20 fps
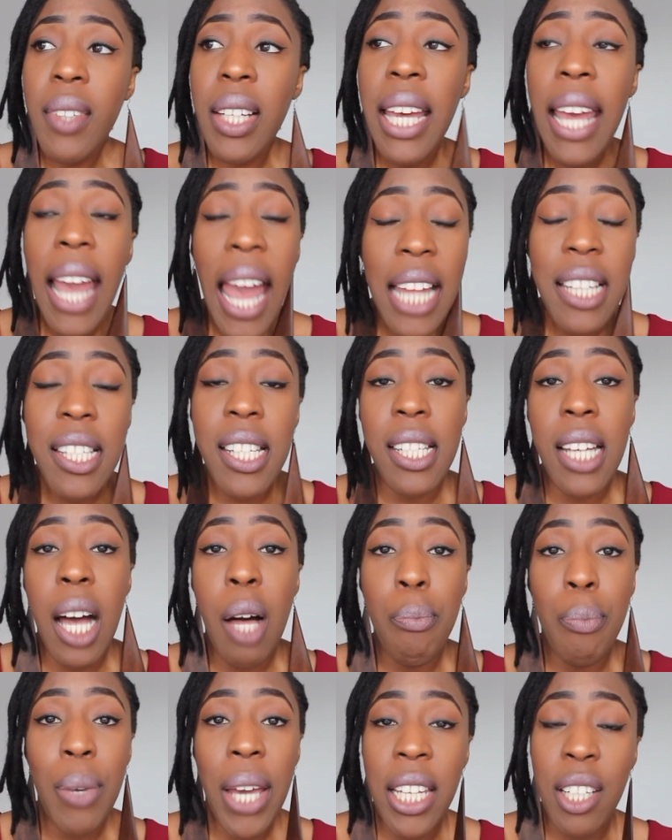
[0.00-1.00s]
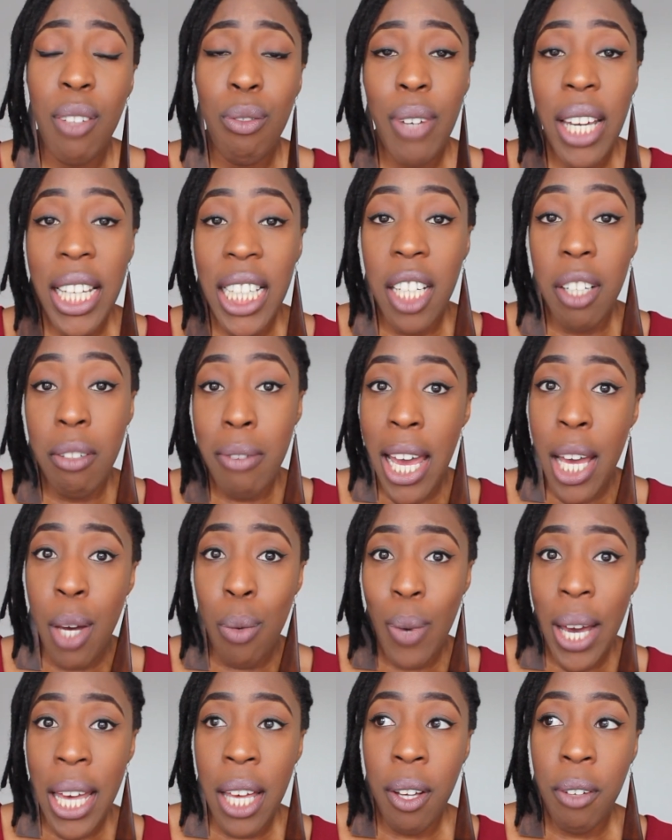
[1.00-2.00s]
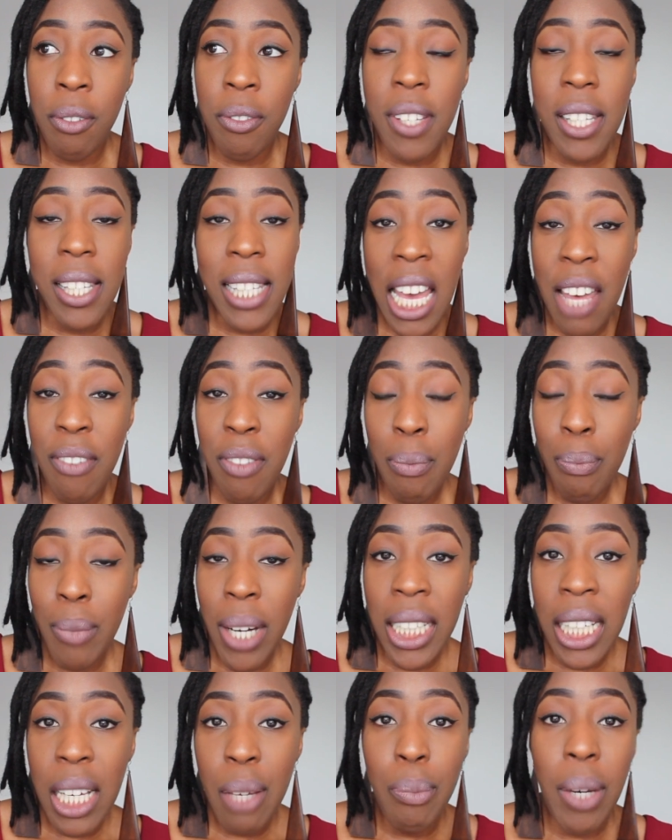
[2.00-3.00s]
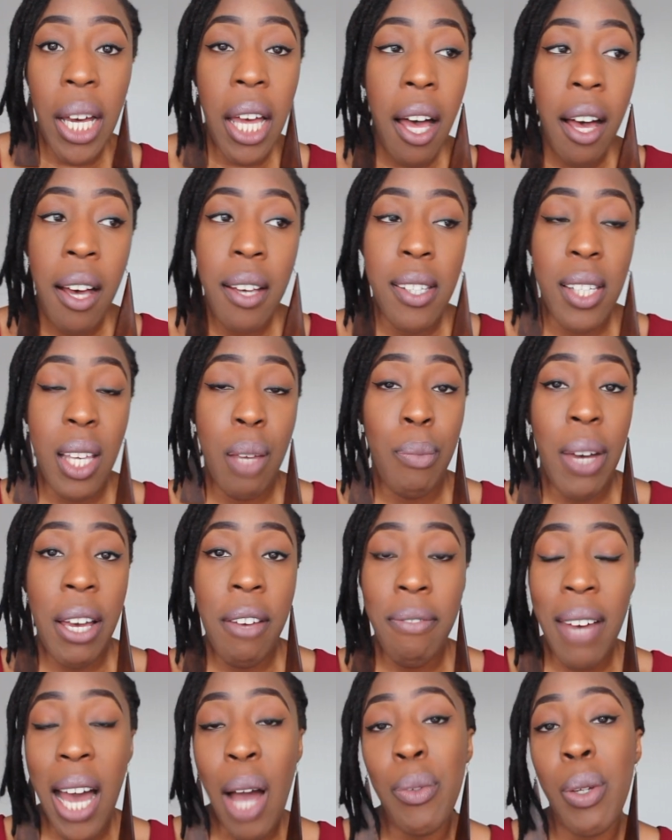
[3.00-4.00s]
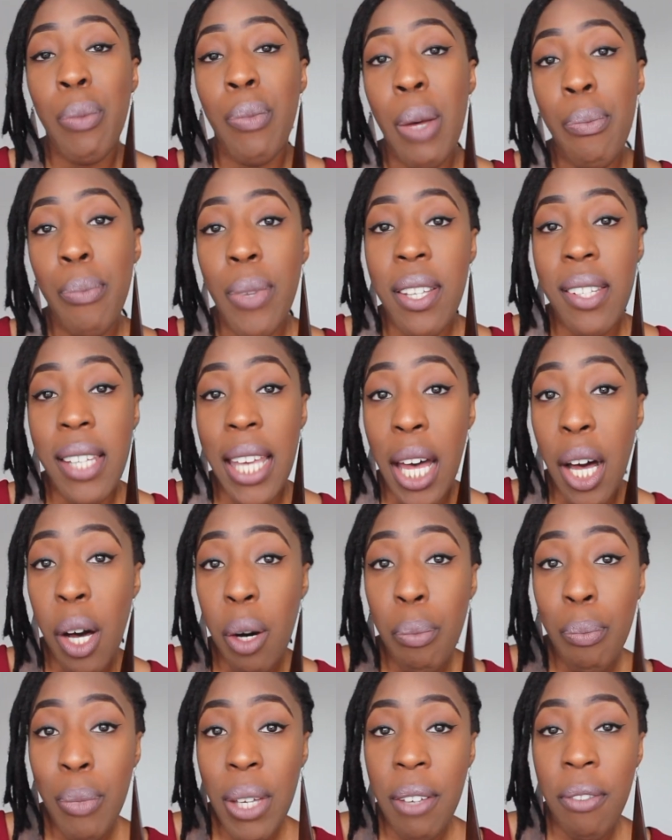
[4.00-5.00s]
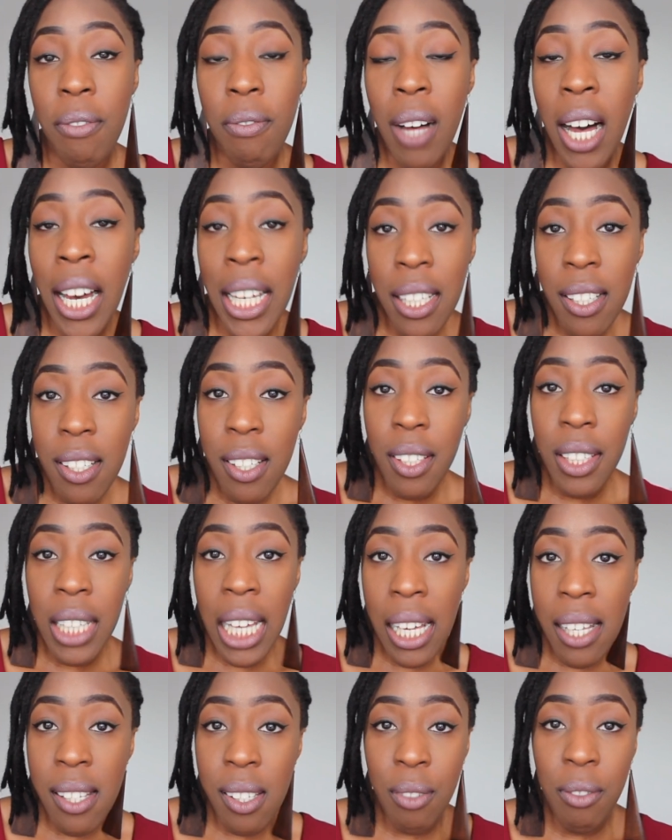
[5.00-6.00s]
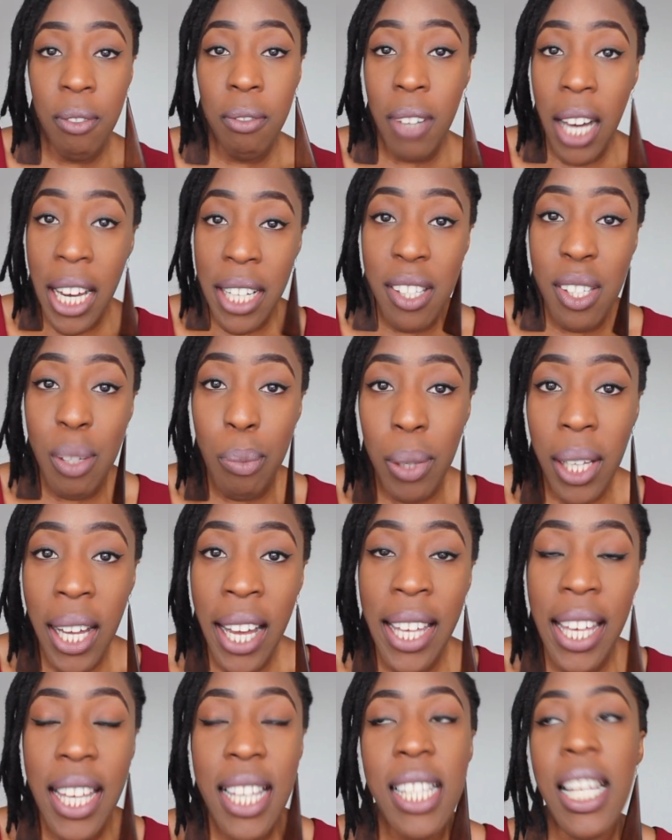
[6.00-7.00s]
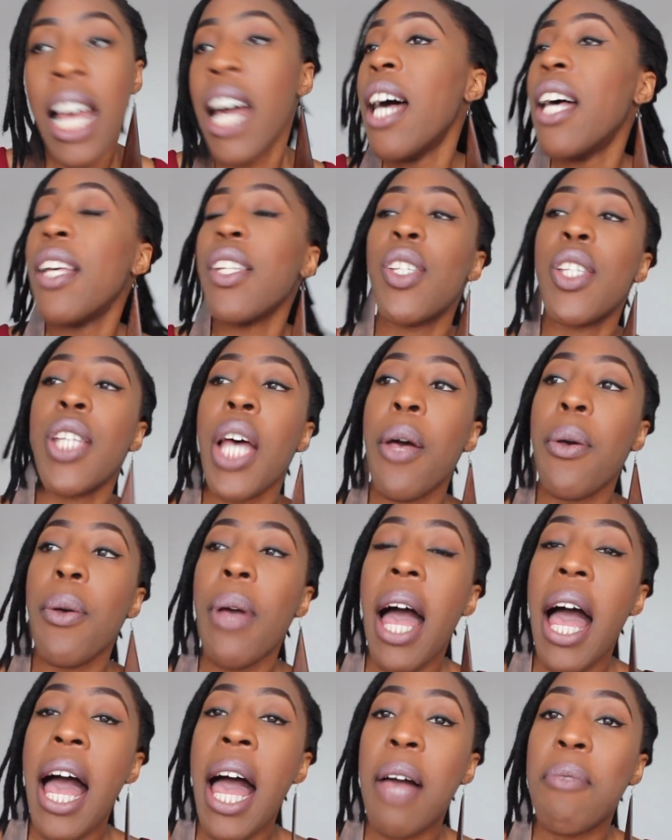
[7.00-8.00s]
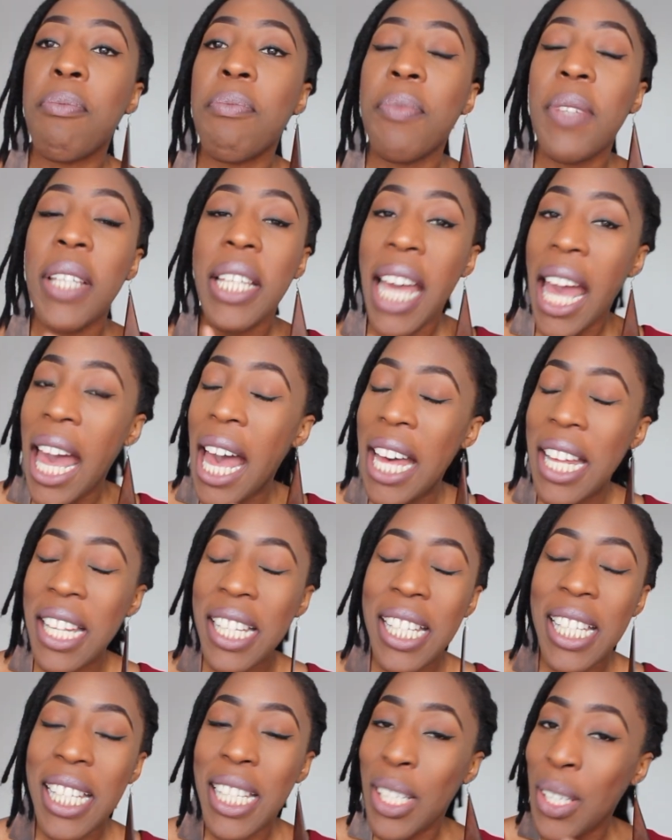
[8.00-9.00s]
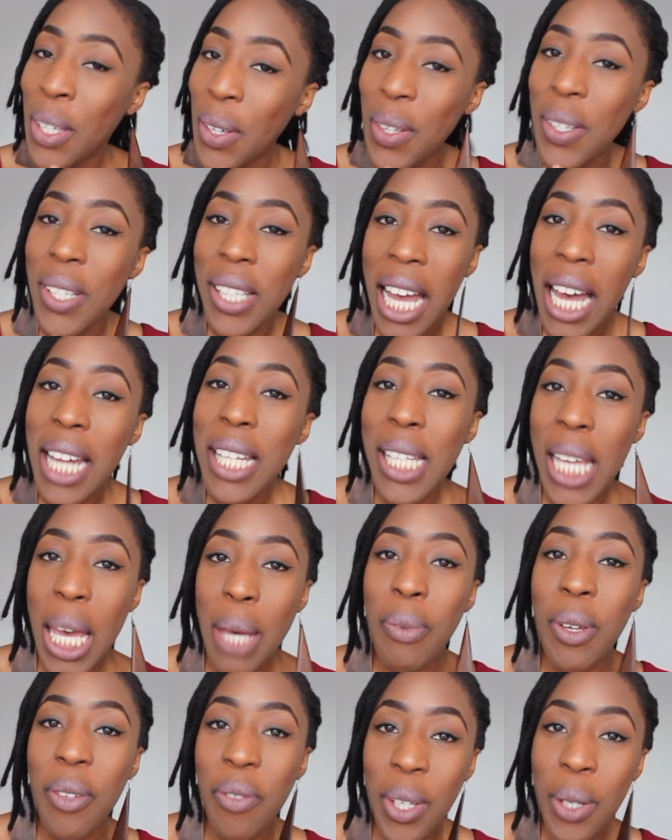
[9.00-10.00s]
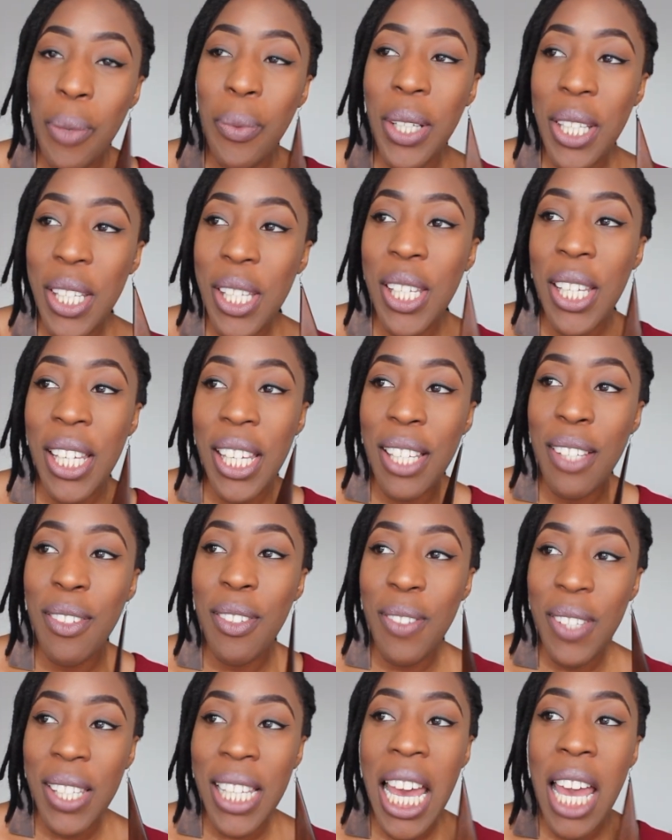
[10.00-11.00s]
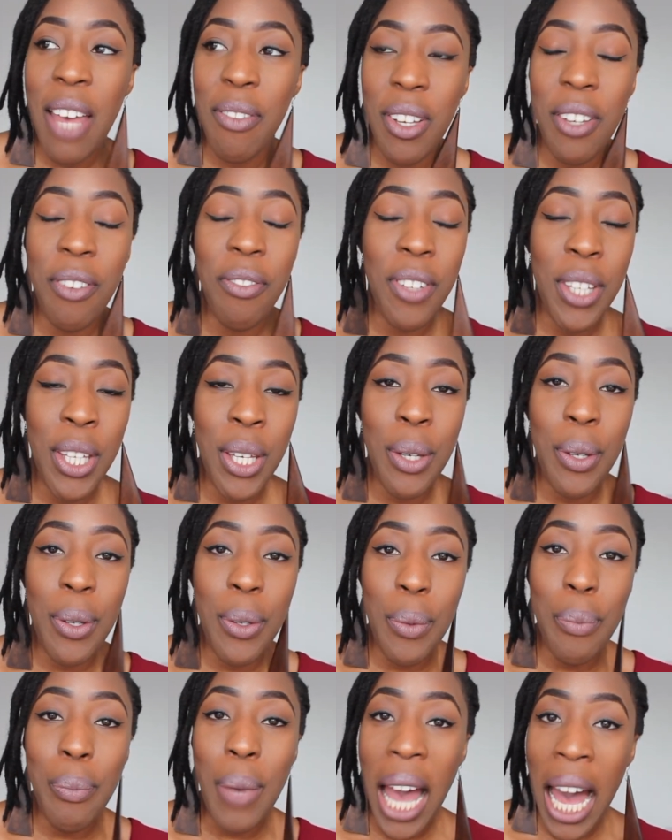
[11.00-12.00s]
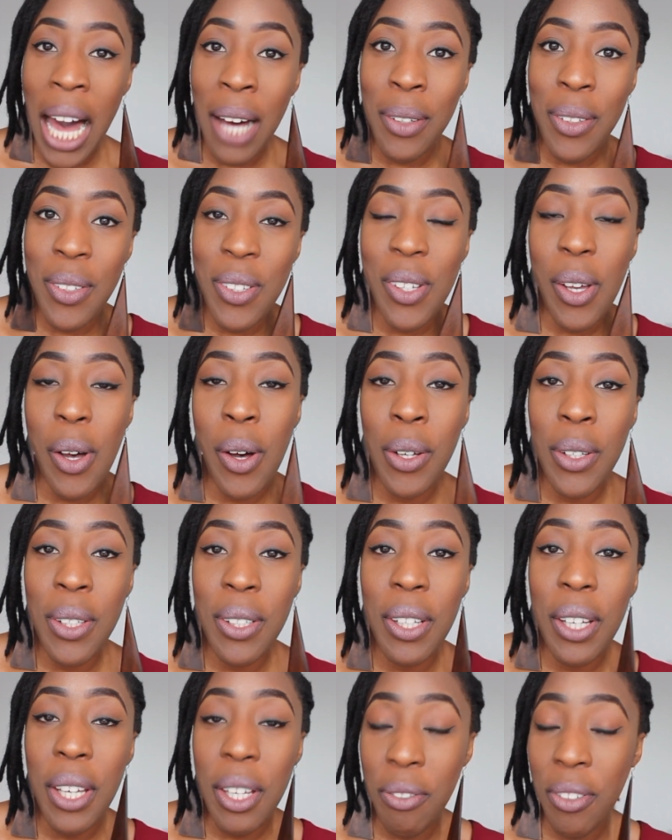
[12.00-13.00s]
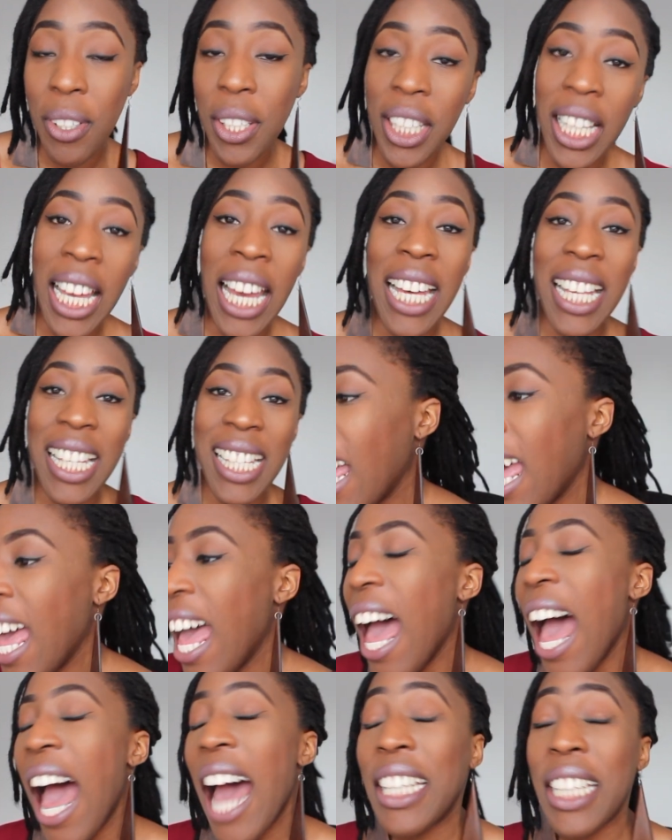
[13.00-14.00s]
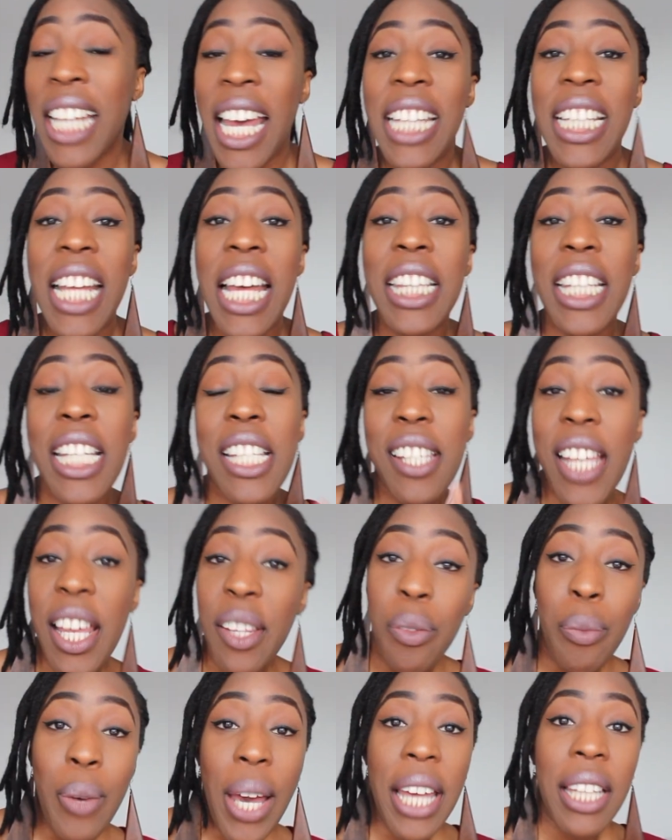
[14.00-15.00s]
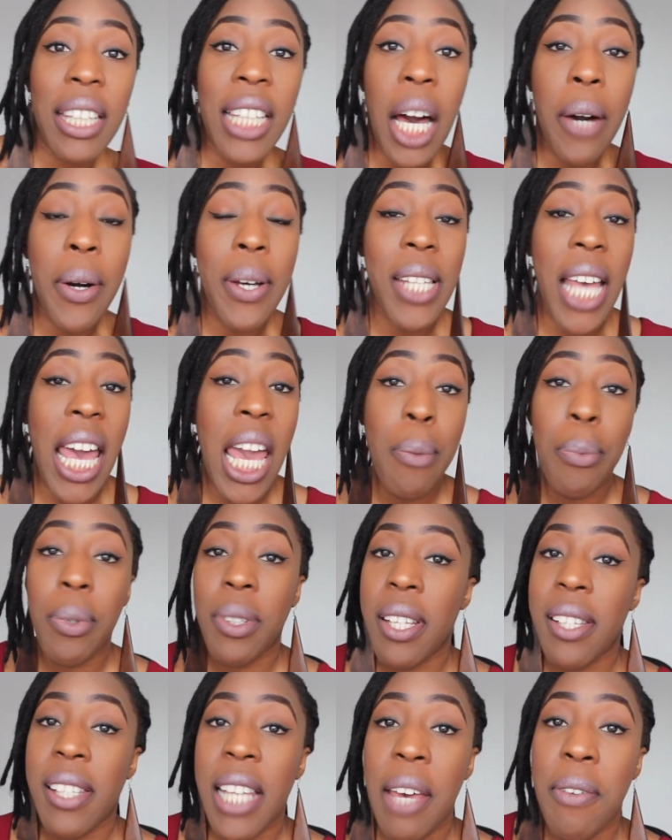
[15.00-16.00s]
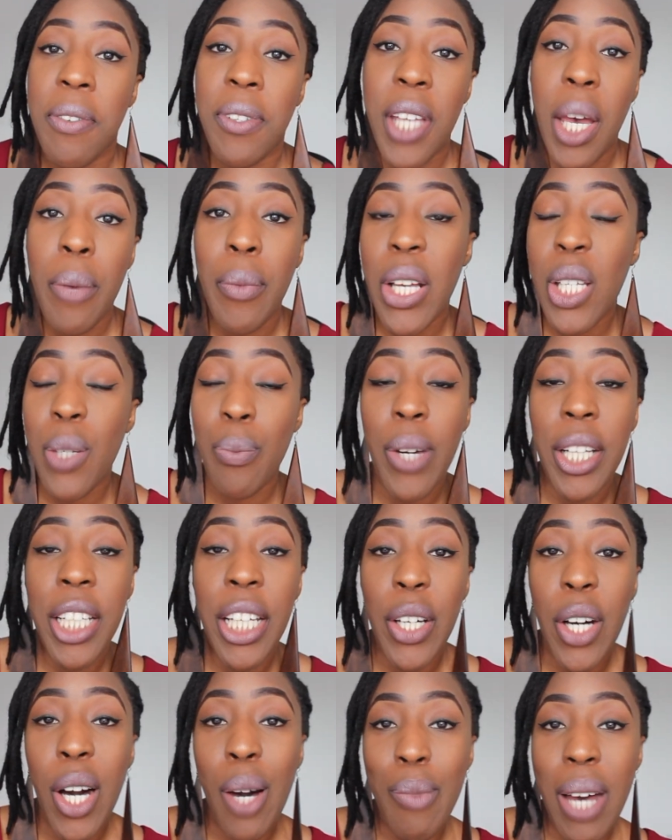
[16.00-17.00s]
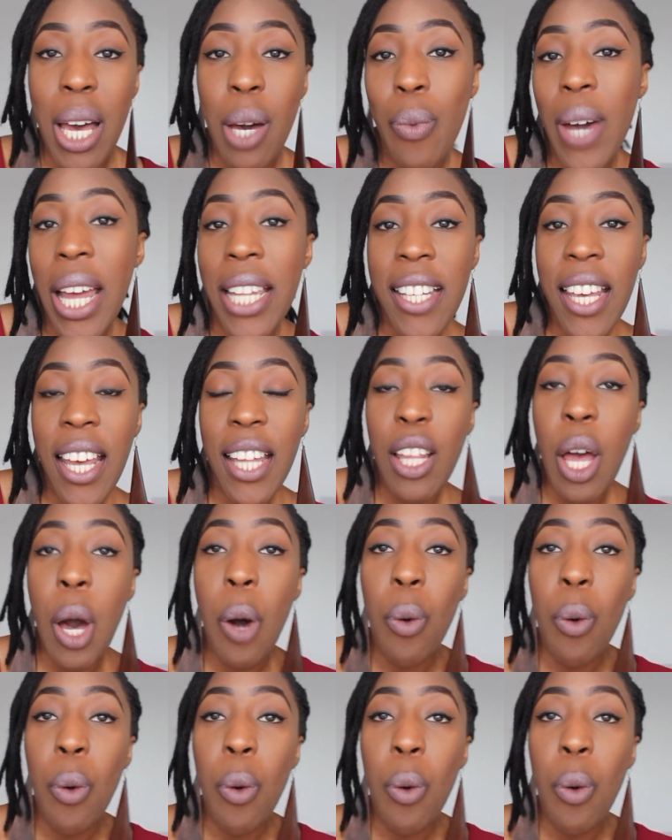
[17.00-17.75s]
it ended up being a really great way of saving money by asking my family members to help me find things and find suppliers. So yeah, use that tip if you want to save a few pounds on a few things. And then the sixth way that I was able to save so much money on my wedding